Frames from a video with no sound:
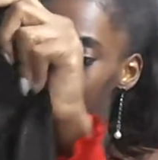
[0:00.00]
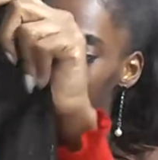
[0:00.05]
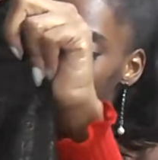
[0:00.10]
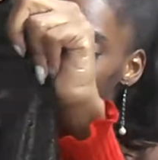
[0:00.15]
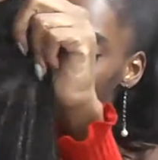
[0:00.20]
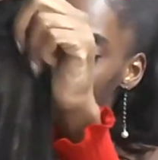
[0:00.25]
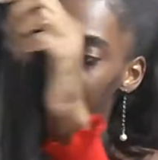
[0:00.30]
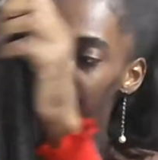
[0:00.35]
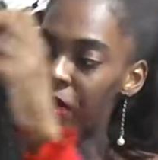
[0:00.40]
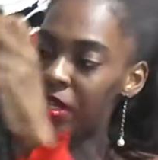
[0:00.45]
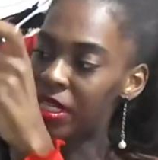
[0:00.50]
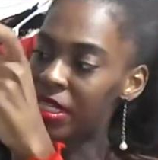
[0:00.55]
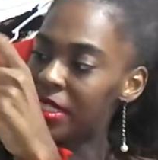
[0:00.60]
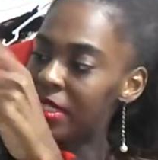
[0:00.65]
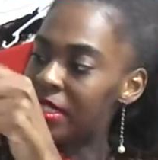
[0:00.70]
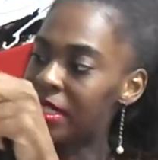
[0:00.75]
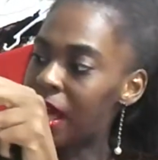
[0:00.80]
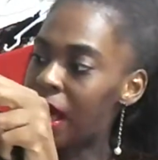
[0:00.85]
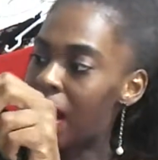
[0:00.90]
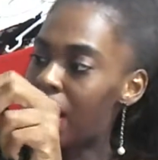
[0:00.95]
for these
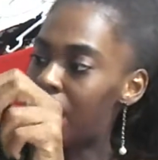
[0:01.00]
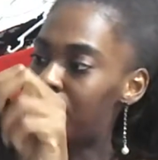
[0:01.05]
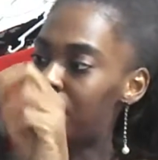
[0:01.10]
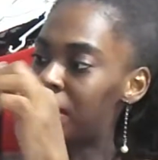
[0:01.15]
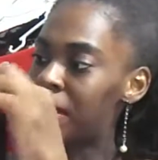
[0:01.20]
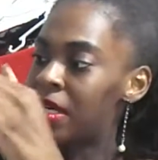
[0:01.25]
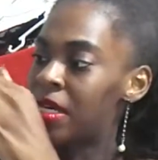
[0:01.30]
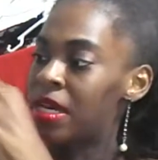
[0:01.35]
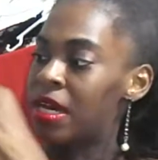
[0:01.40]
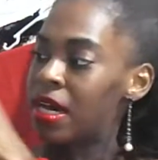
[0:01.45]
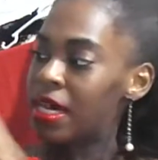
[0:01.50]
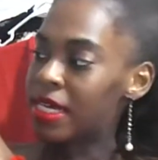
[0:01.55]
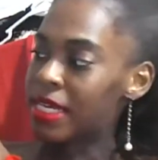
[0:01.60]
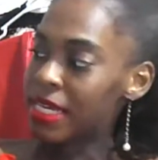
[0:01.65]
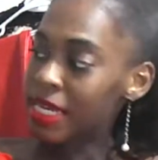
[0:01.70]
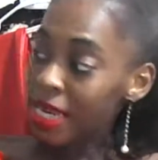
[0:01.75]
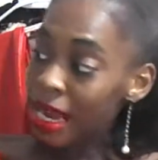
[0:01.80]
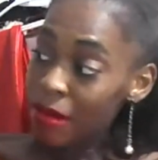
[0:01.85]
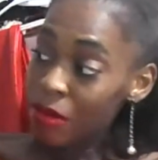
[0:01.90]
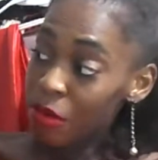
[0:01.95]
tops, again,
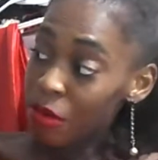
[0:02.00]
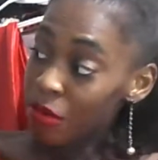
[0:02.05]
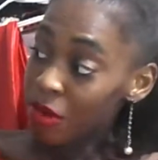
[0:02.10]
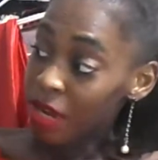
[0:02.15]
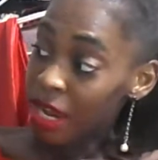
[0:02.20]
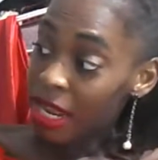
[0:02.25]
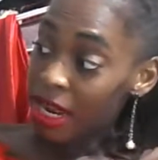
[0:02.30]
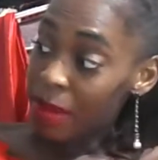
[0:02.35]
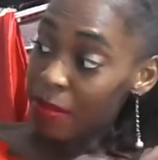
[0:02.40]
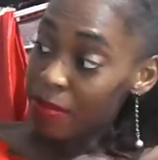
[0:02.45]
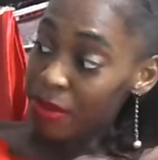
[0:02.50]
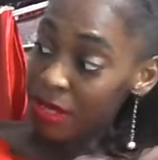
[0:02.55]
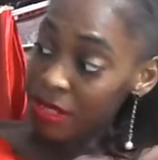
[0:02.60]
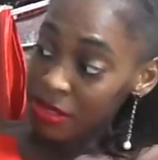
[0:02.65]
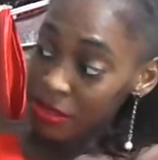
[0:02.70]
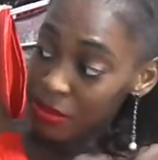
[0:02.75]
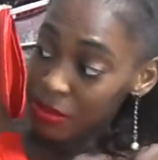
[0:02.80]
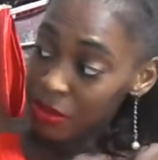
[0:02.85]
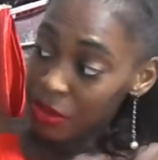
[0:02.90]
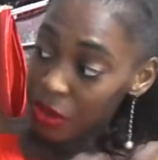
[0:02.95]
I would wear like a pencil
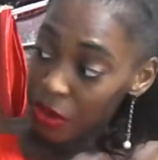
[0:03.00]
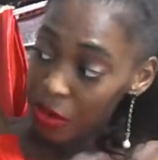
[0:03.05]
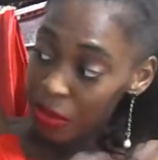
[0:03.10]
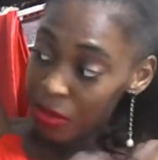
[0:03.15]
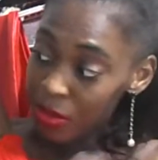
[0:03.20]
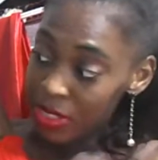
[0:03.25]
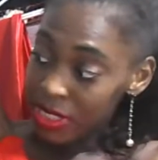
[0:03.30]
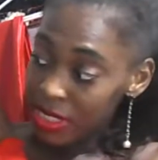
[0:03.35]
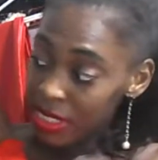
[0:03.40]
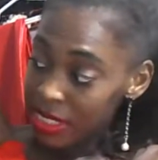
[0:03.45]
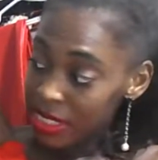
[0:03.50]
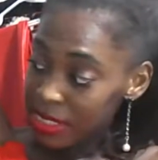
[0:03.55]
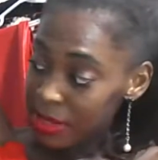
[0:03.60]
skirt with this,